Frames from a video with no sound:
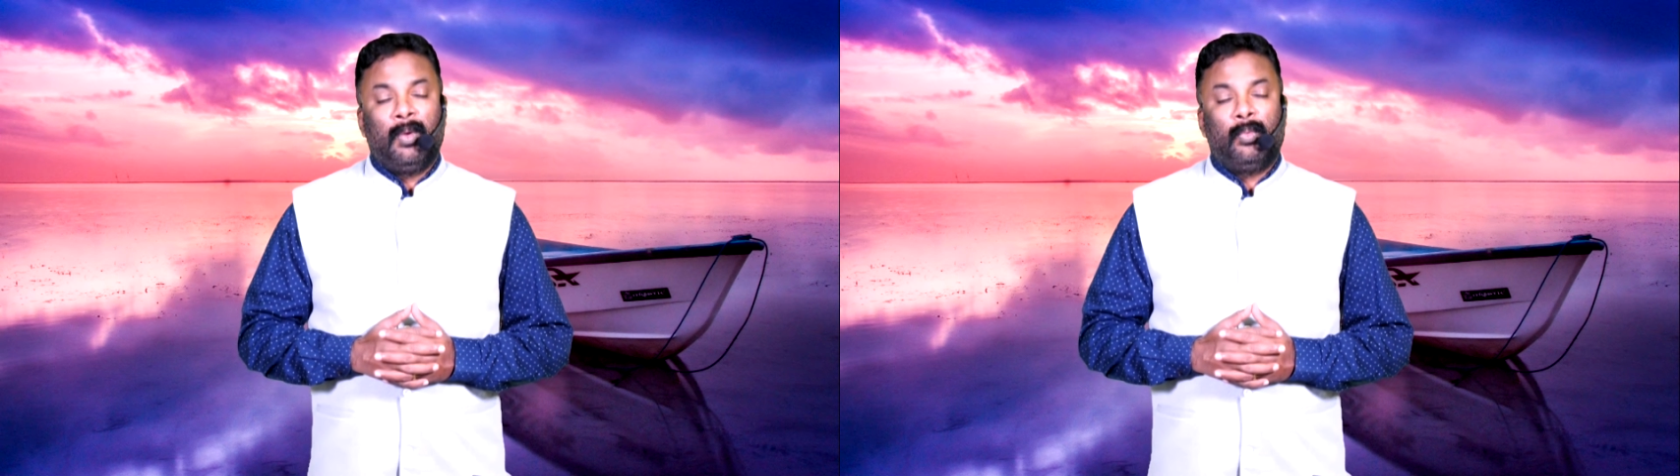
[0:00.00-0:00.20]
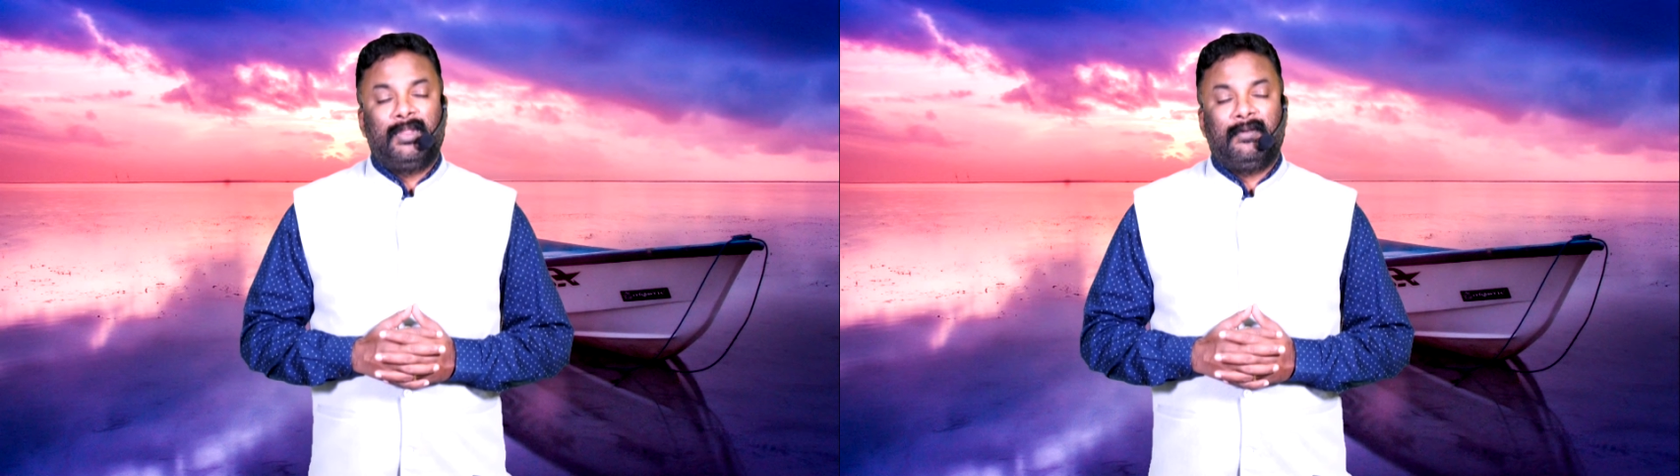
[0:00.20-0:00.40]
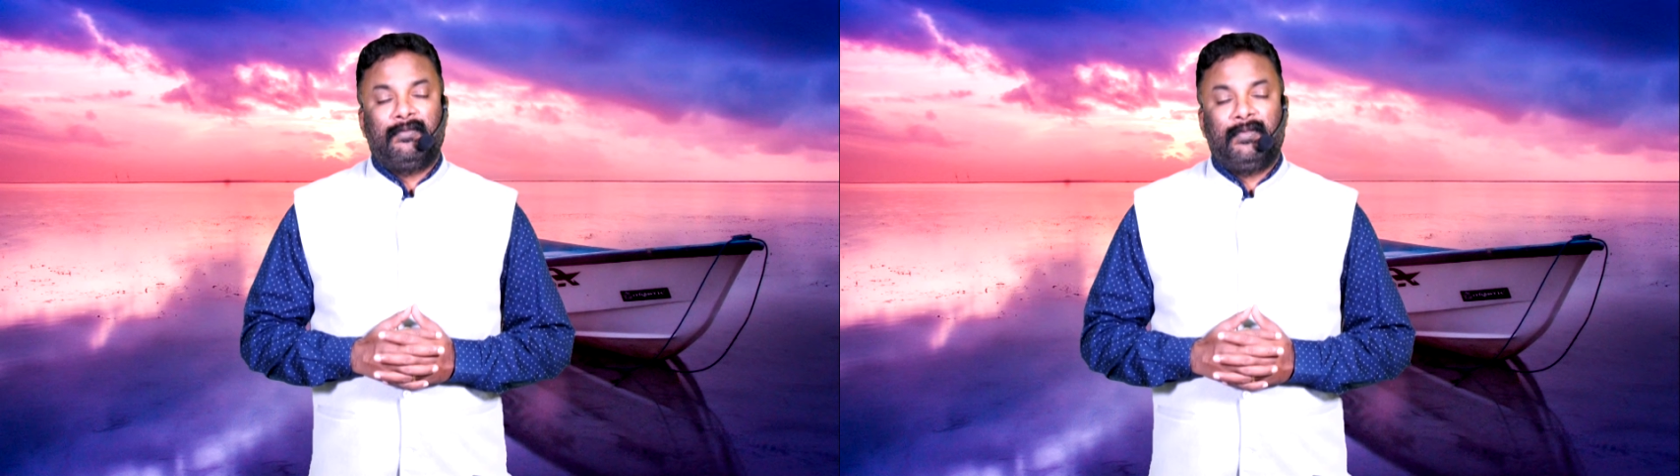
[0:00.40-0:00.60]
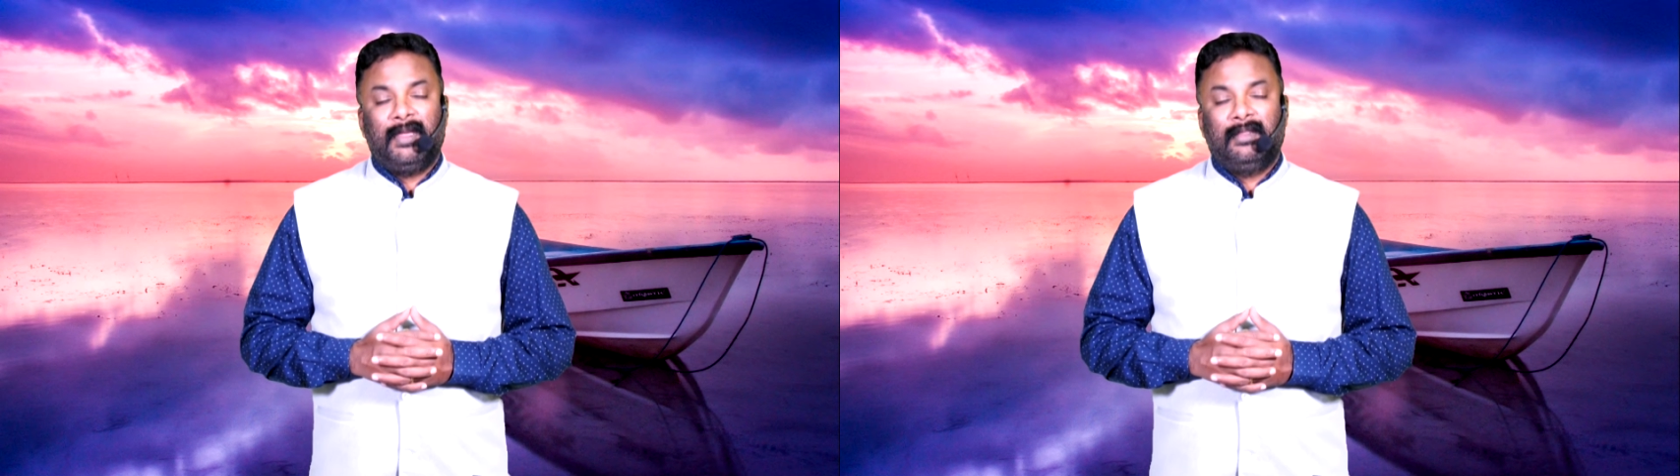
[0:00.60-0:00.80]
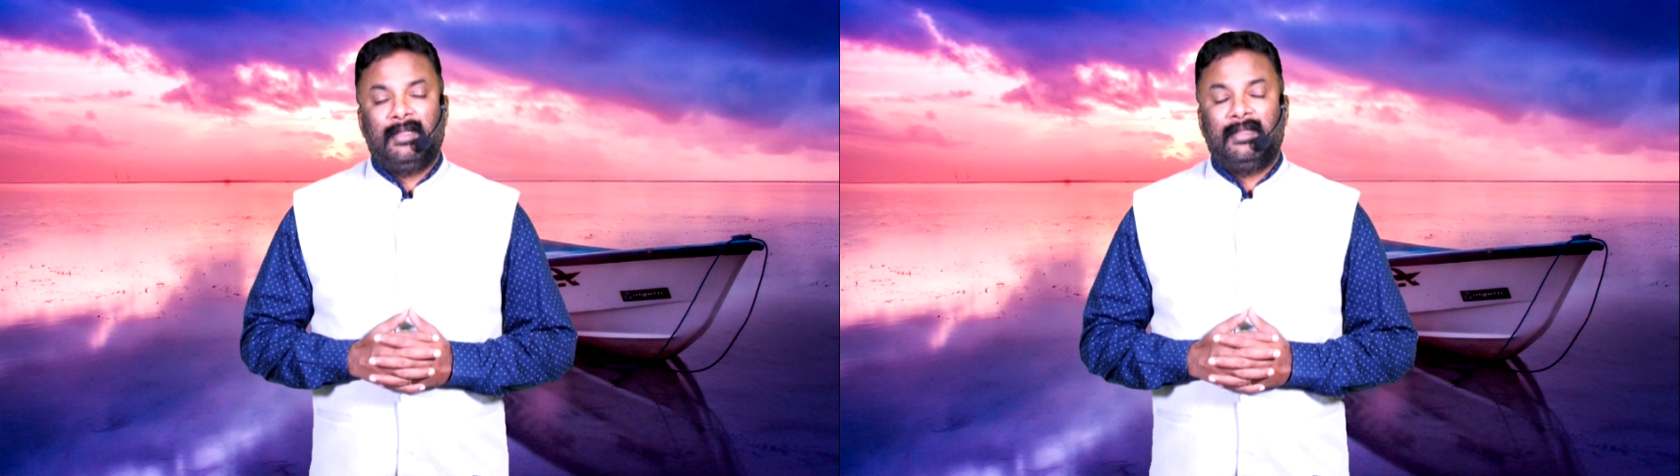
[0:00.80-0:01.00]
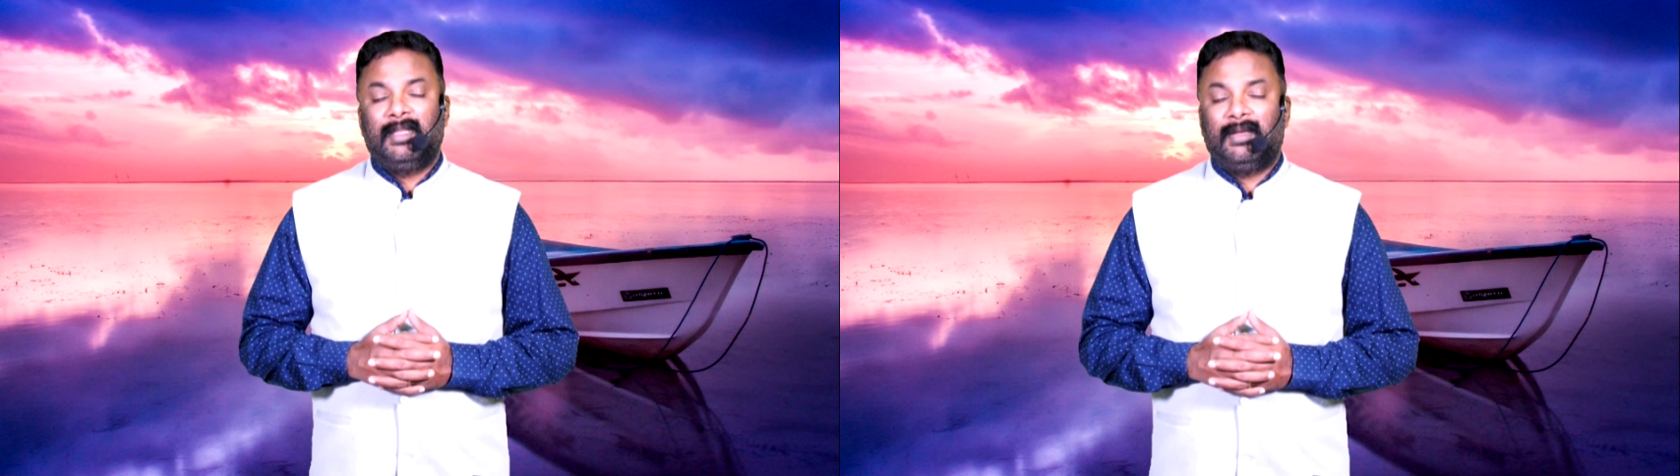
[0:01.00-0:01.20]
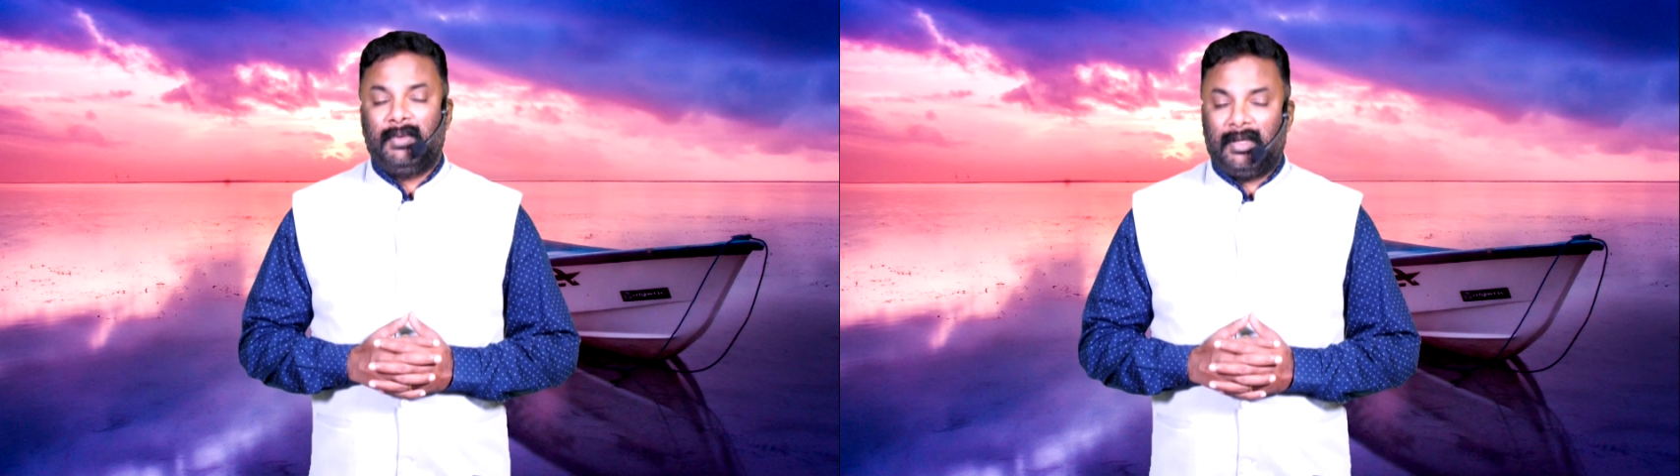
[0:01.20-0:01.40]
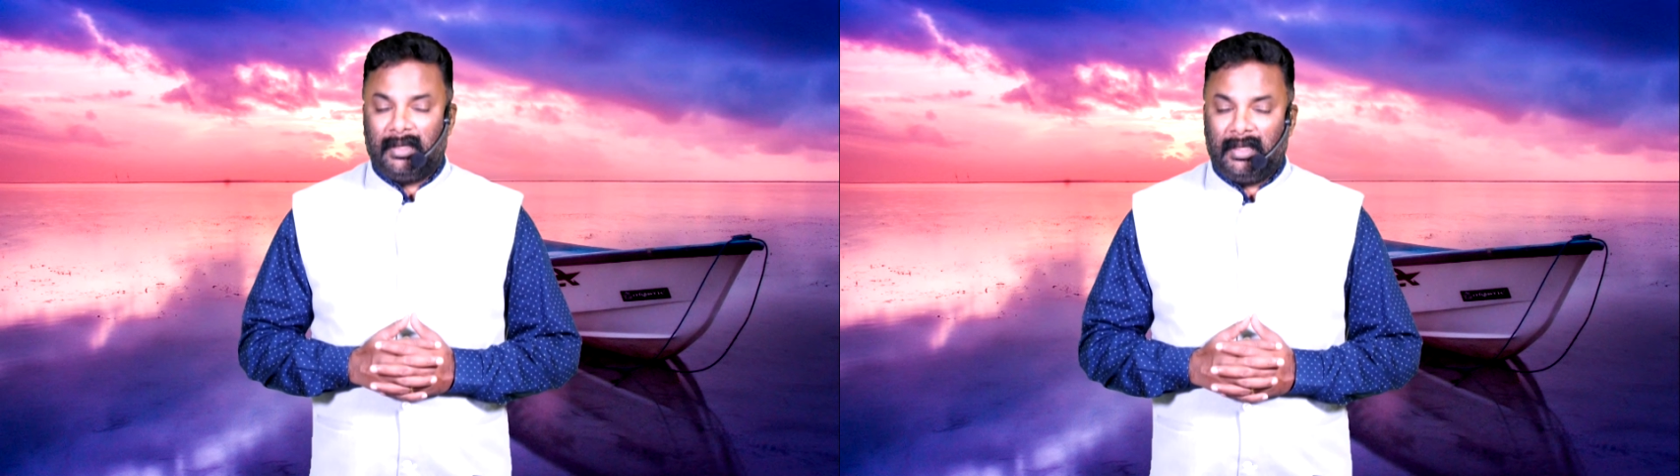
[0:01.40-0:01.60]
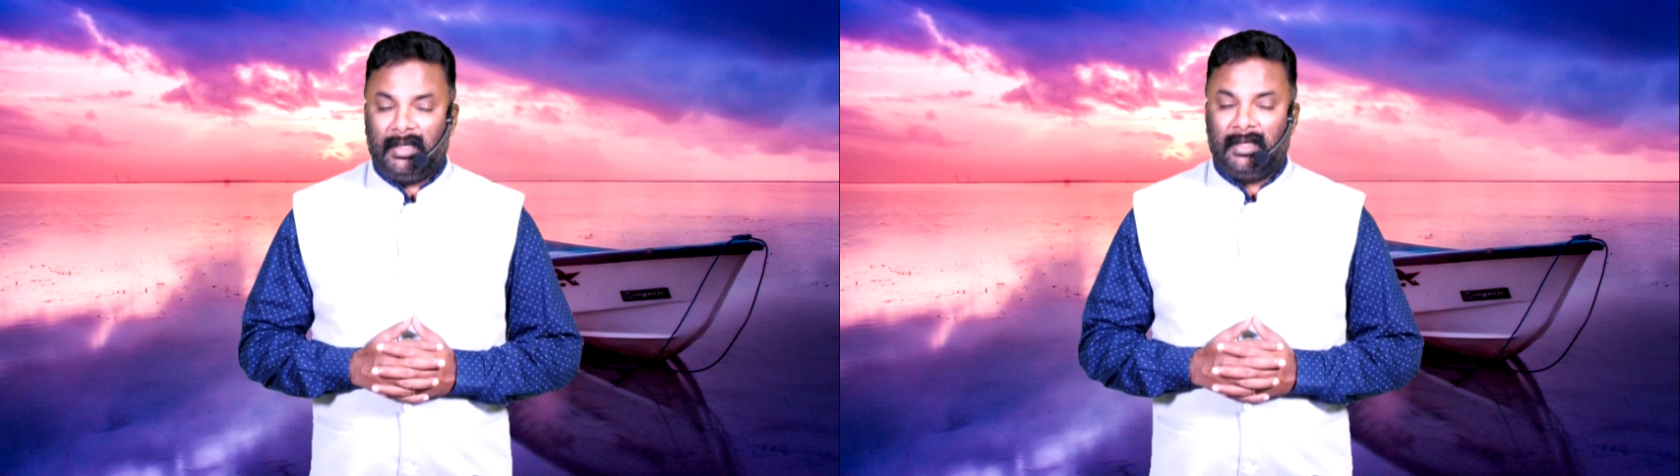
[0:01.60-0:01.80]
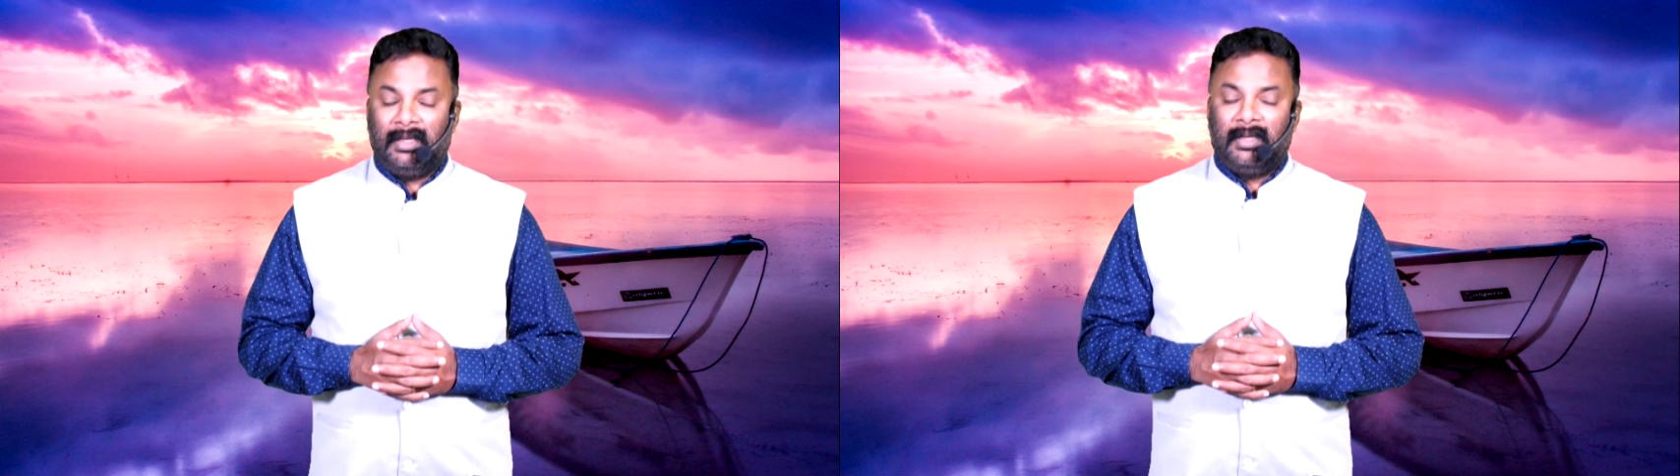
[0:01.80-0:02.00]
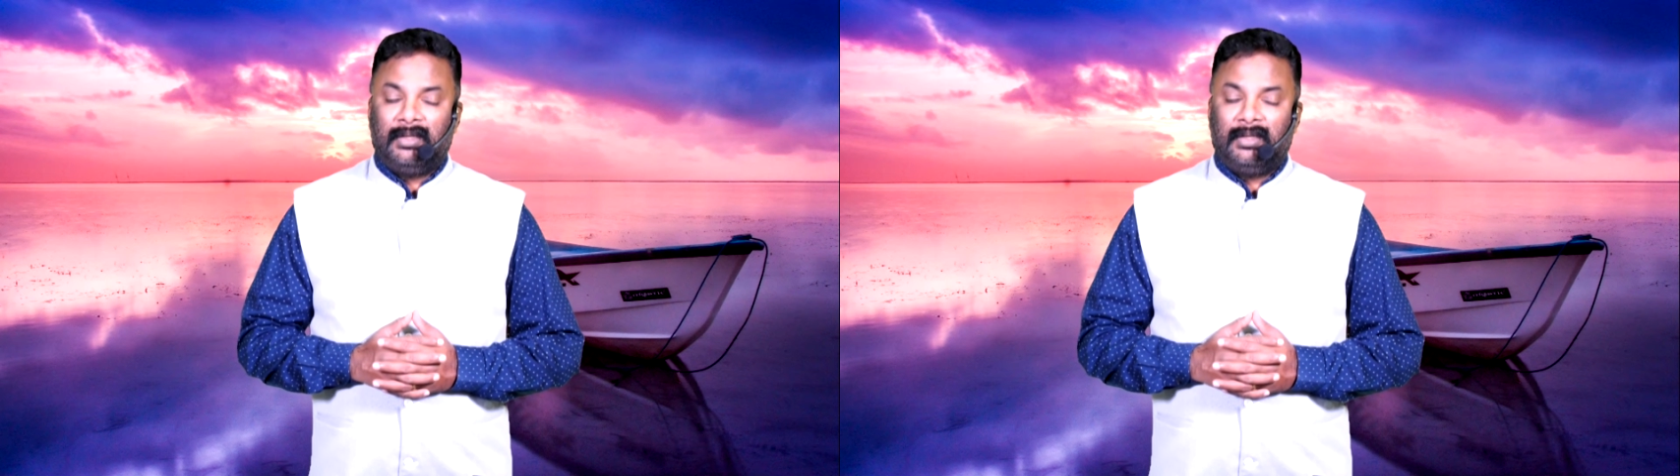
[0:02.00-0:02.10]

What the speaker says: with the faith that we need